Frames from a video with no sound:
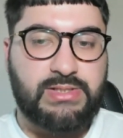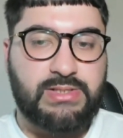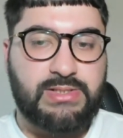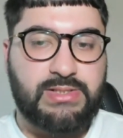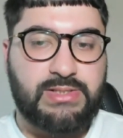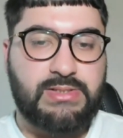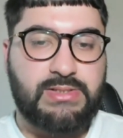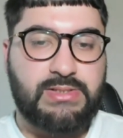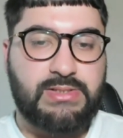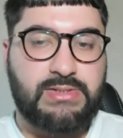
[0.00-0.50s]

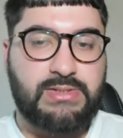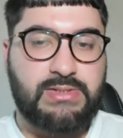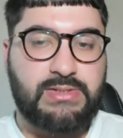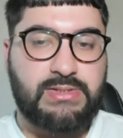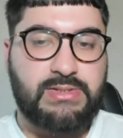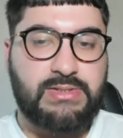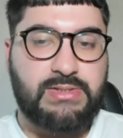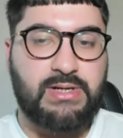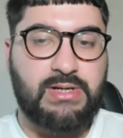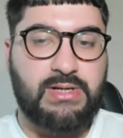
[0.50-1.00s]
So we got
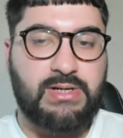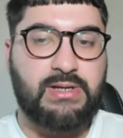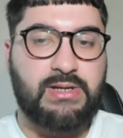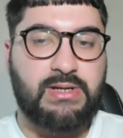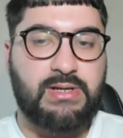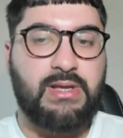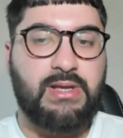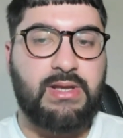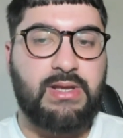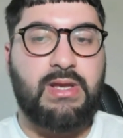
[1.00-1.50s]
another
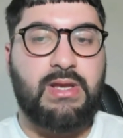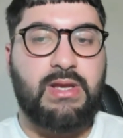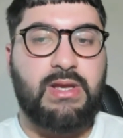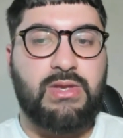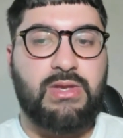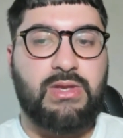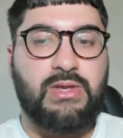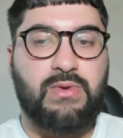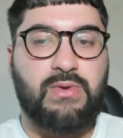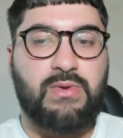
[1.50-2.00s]
UK
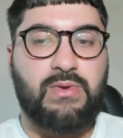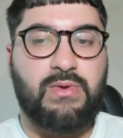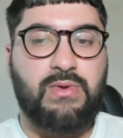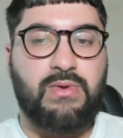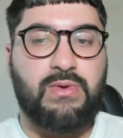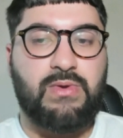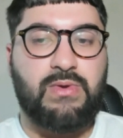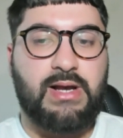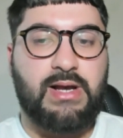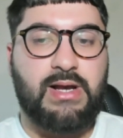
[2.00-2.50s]
guy,
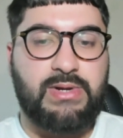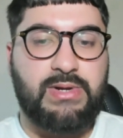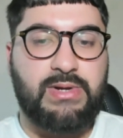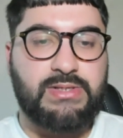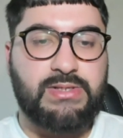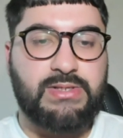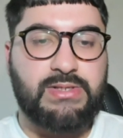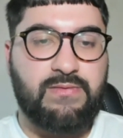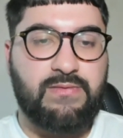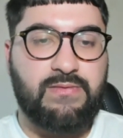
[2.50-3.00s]
Brett Johns.
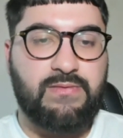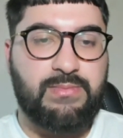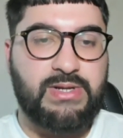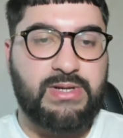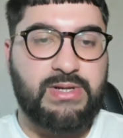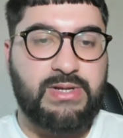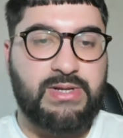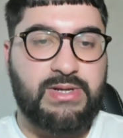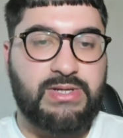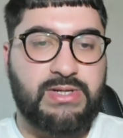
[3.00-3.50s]
Hopefully Brett
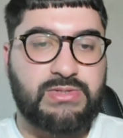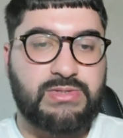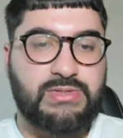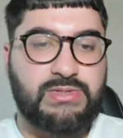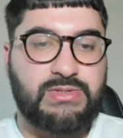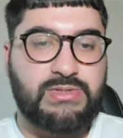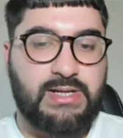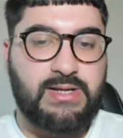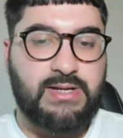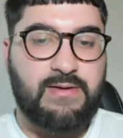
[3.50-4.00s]
Johns wins that.